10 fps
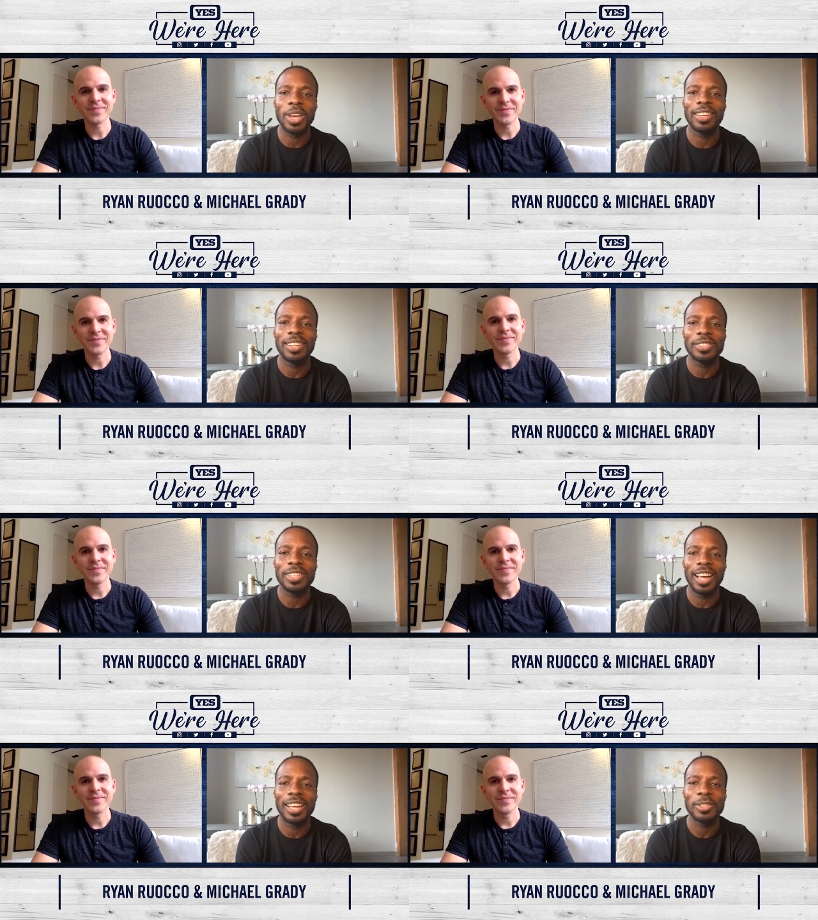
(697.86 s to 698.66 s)
Speaker 1: that
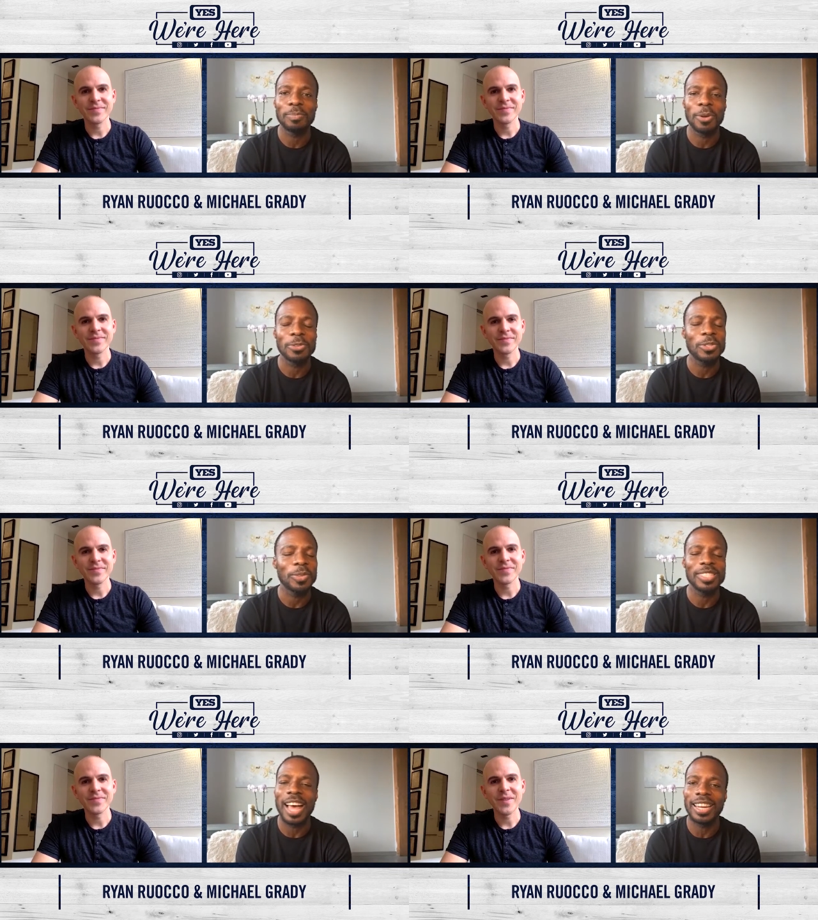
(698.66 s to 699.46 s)
it's uh, supposed
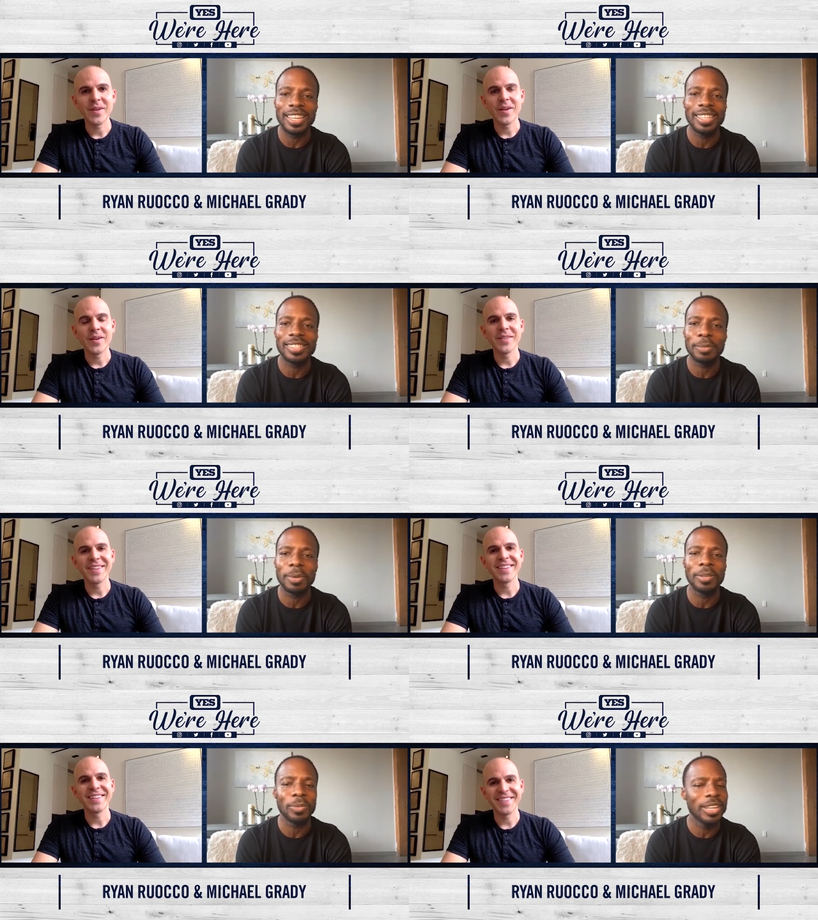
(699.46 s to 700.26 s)
to. It's not easy,
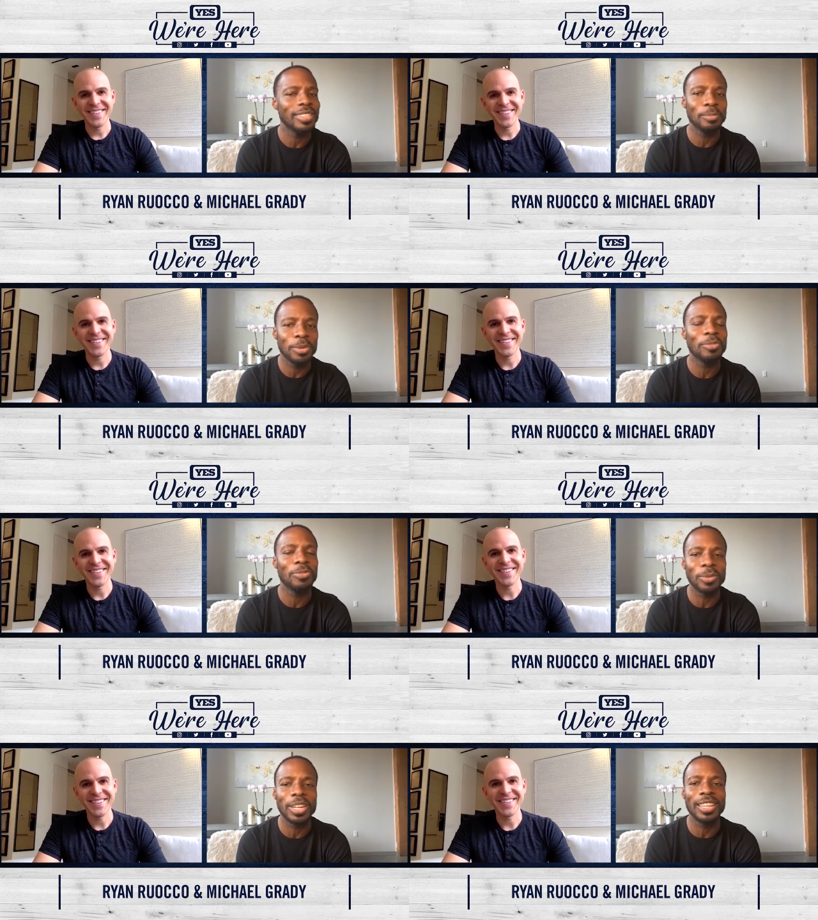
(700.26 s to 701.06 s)
but when it's a
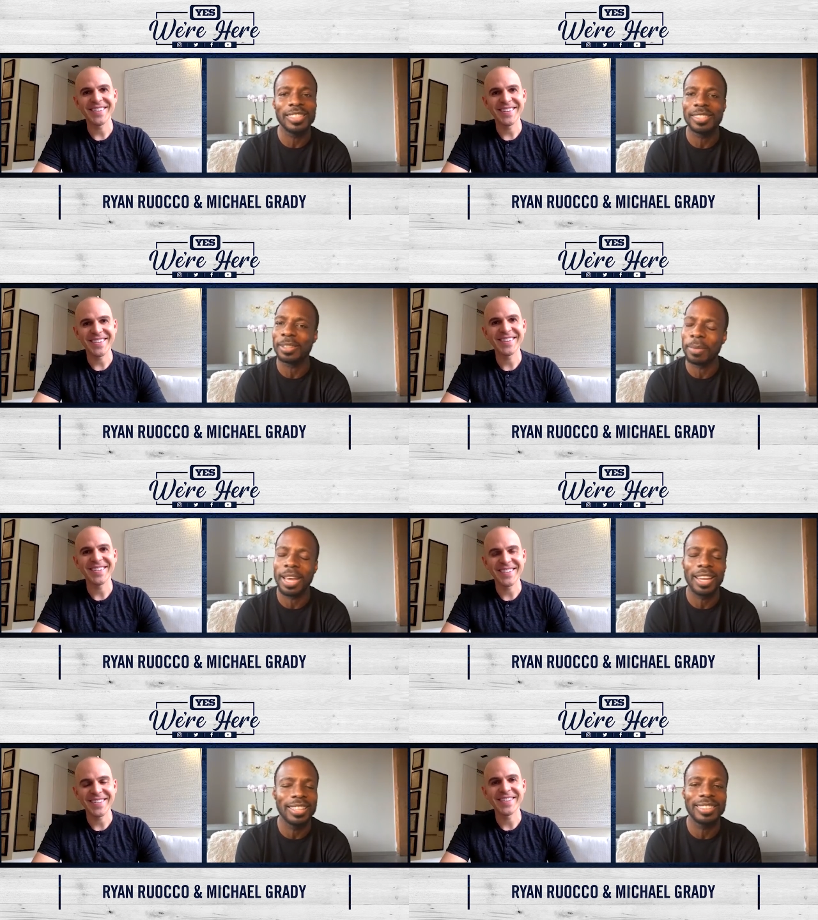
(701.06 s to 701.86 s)
beautiful relationship,
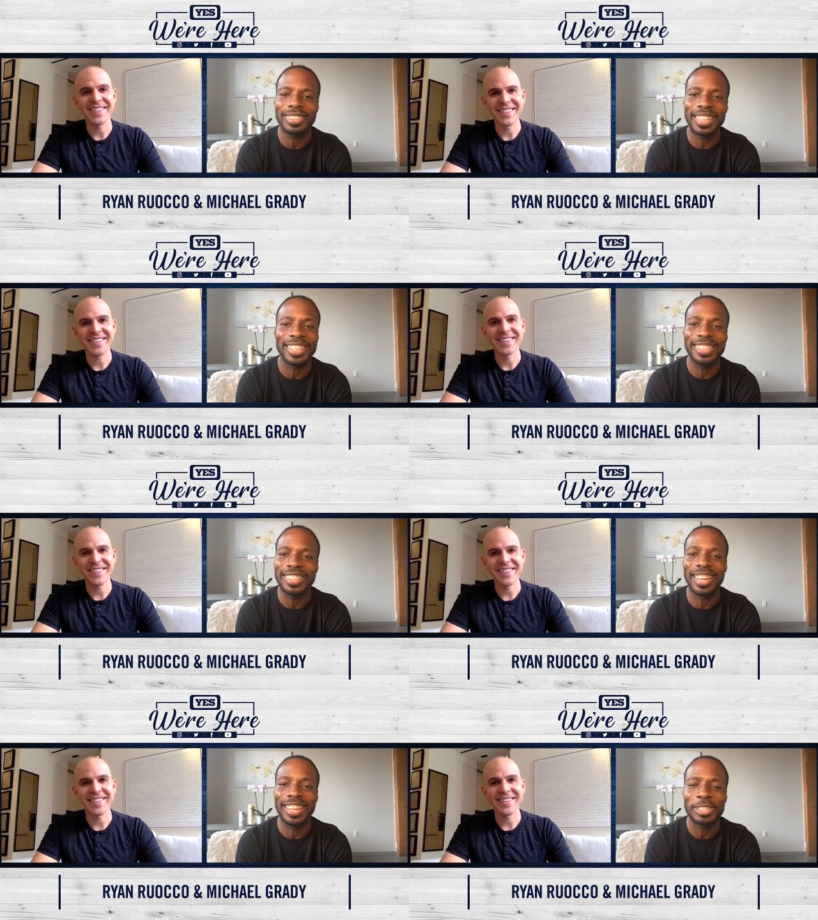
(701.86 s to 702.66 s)
man, it's it's
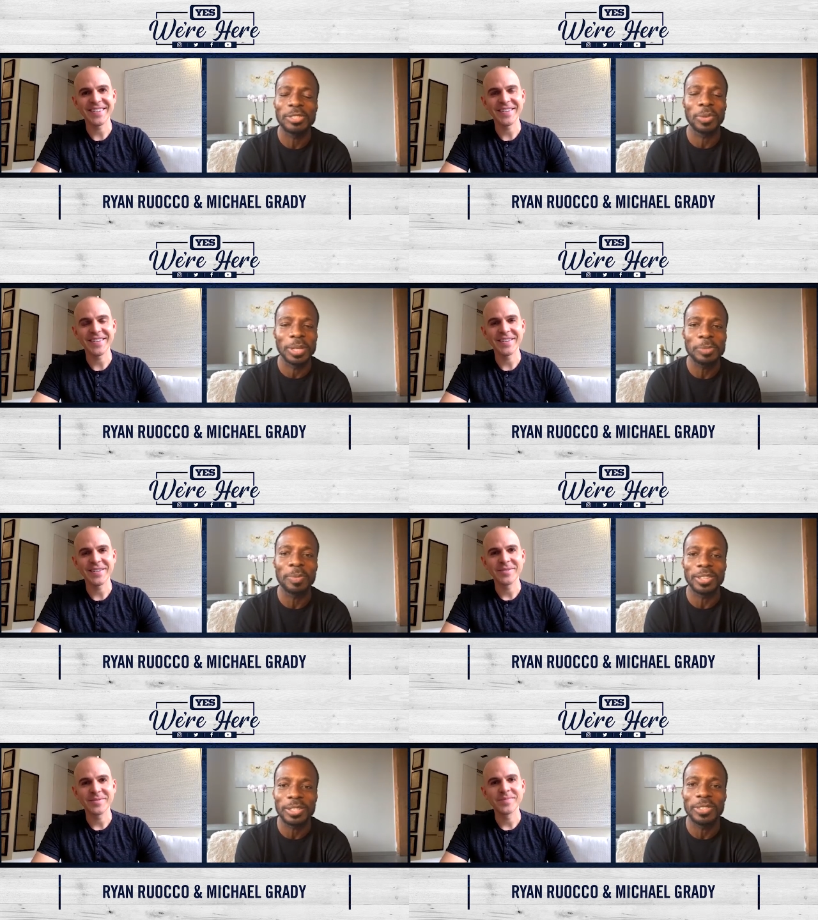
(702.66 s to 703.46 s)
uh, it's really
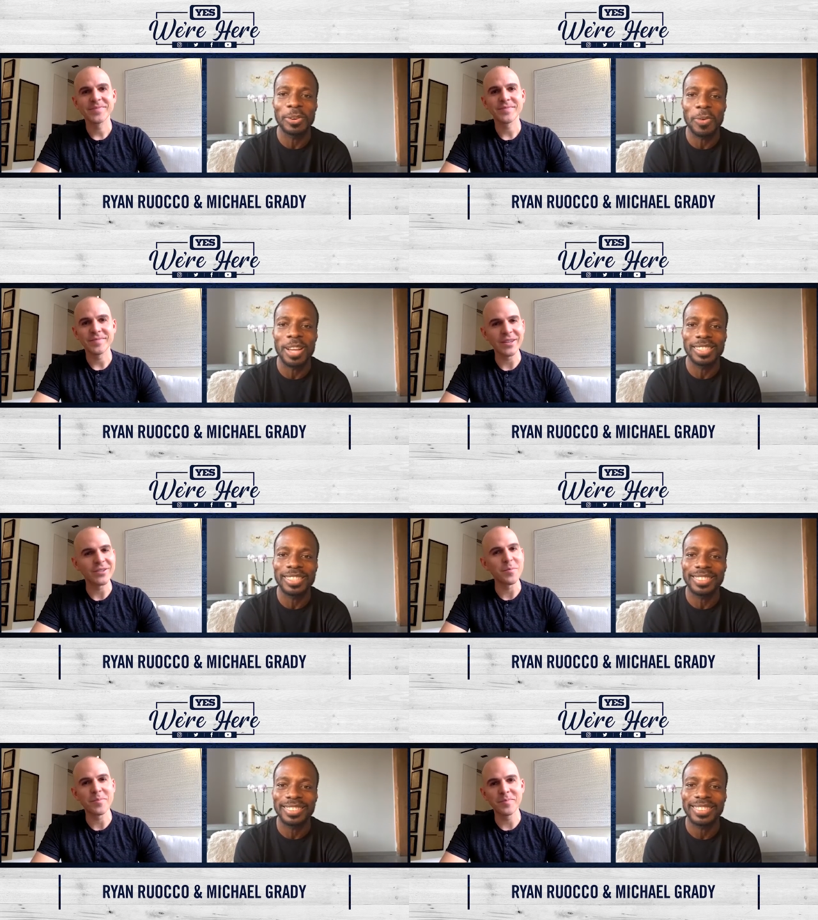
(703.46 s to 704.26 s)
special, no question. It's
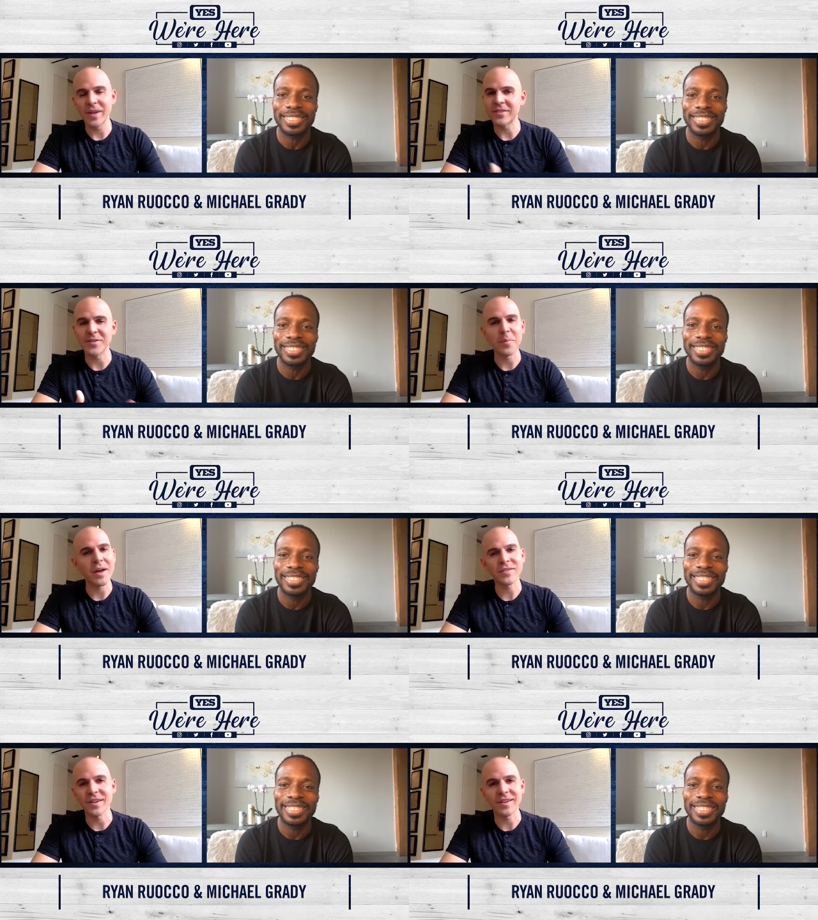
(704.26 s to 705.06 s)
Speaker 2: the it's the
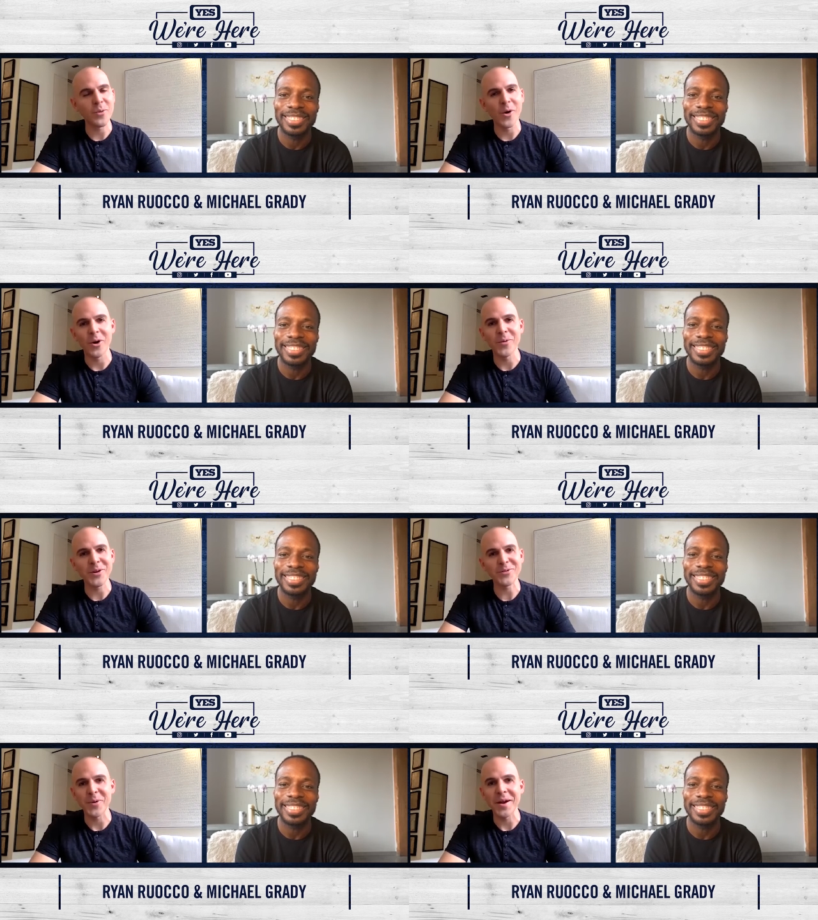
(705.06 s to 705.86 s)
best thing in the world when
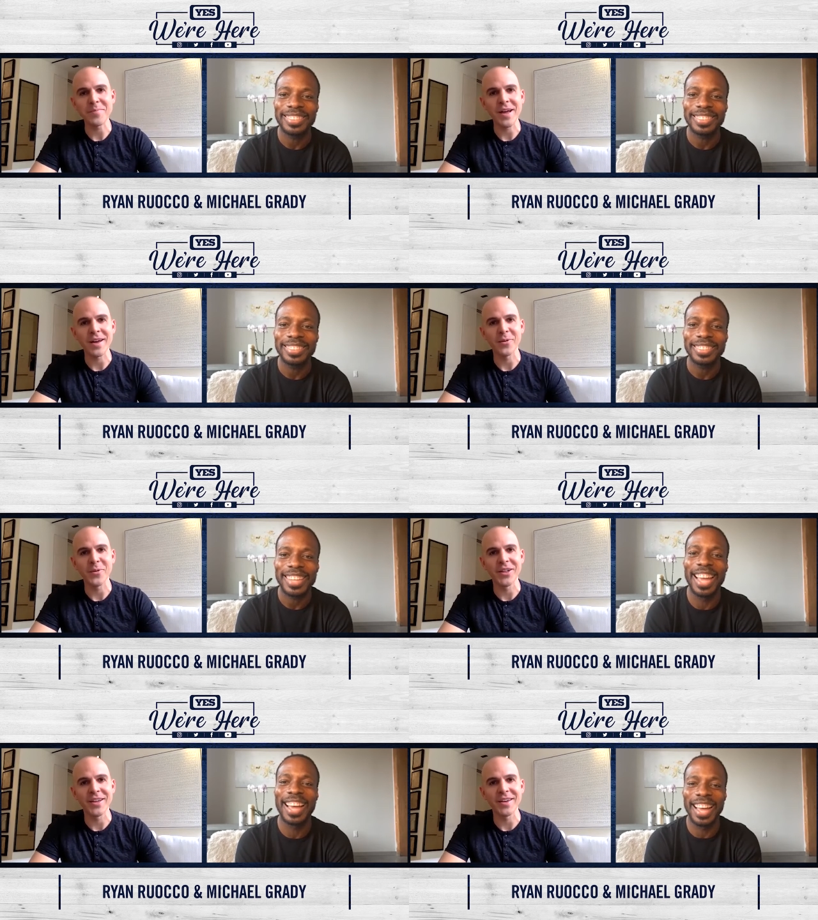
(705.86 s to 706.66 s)
it's right, man. It
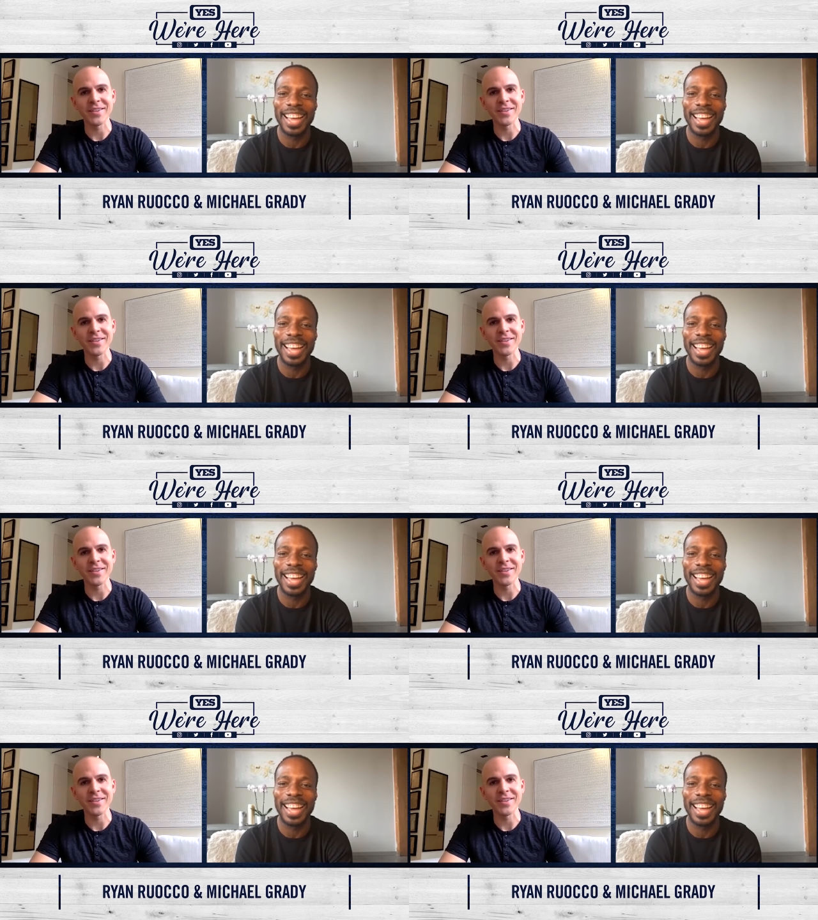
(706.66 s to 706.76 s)
really is.